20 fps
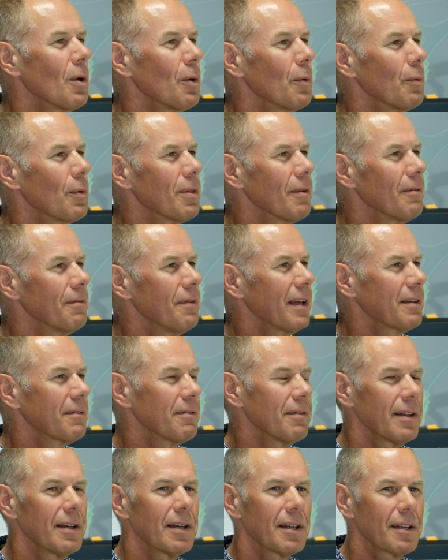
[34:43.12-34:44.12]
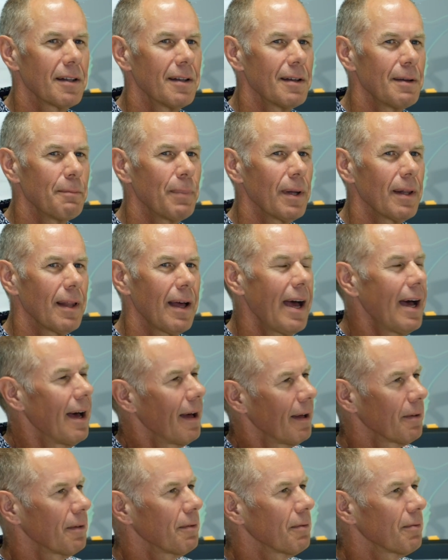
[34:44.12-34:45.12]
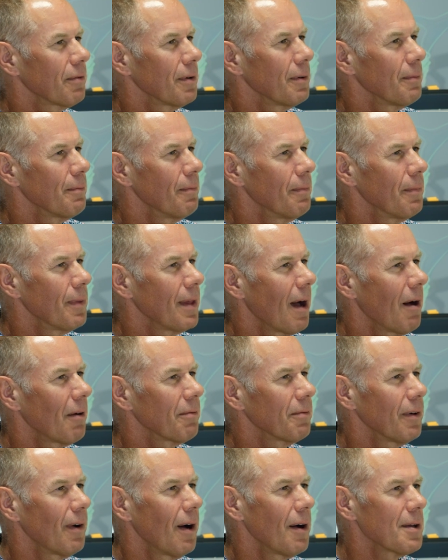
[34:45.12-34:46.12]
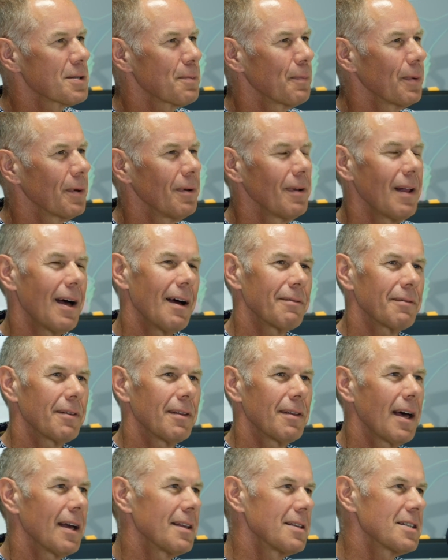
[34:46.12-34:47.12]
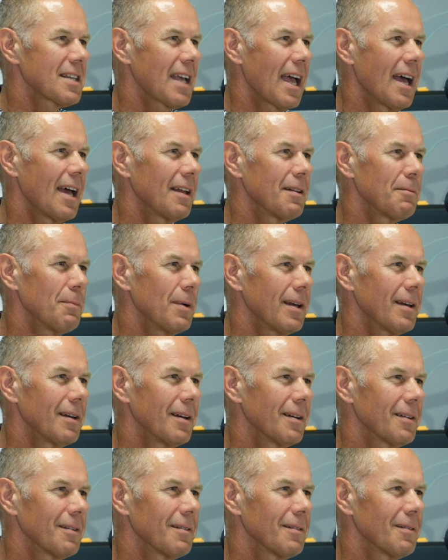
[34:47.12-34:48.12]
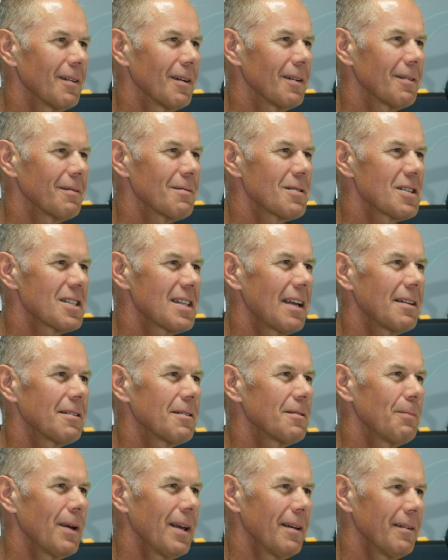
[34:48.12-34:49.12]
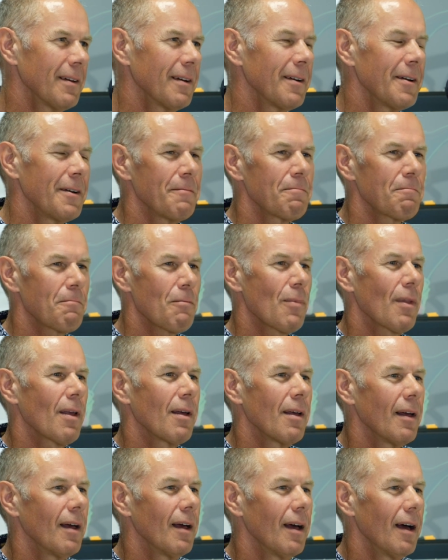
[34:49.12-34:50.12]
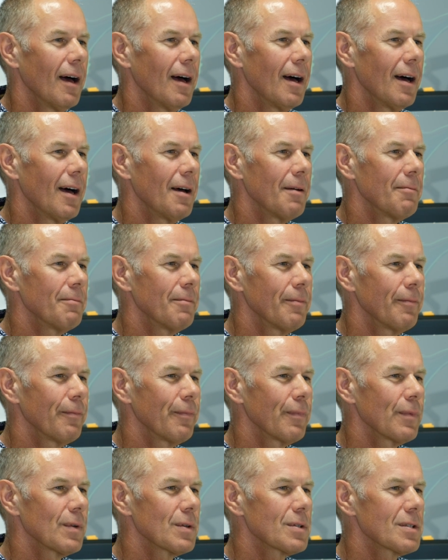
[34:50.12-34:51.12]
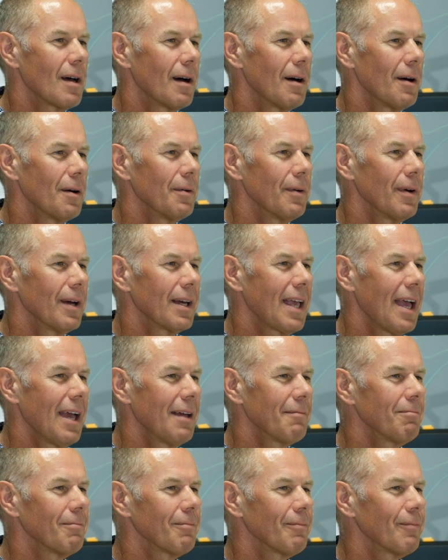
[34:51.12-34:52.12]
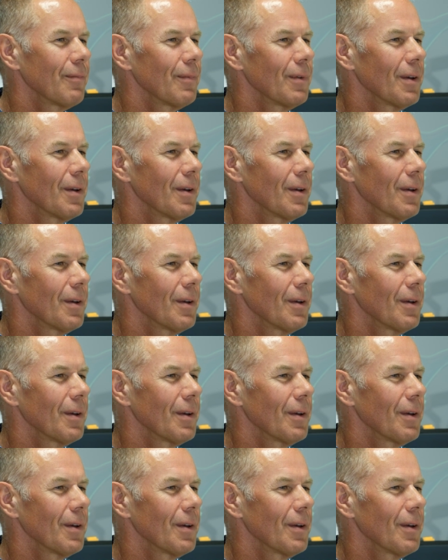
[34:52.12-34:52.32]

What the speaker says: with effectively a clean bill of health from the Alfred Hospital after they'd scanned me and stented me. So again,